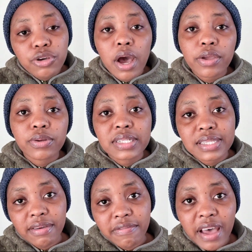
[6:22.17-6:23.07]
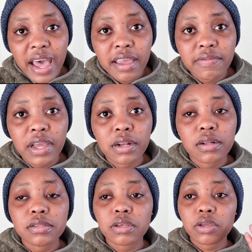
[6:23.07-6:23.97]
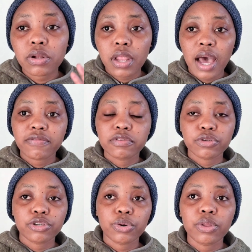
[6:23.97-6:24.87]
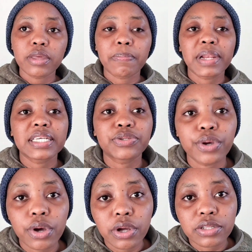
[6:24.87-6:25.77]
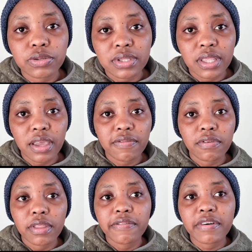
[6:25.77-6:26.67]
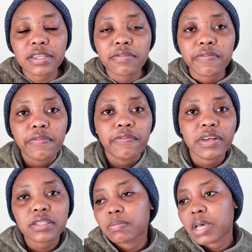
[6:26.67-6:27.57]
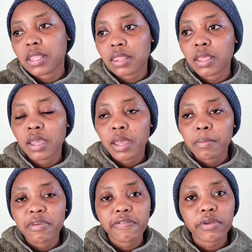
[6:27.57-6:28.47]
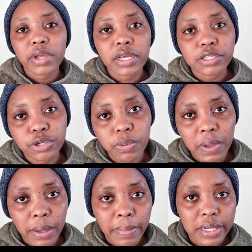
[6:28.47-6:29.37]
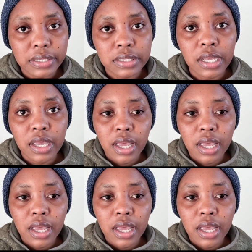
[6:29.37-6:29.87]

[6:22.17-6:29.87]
show how you'll survive. And also you'll have to show the place you're going to stay for the first month before you get your papers.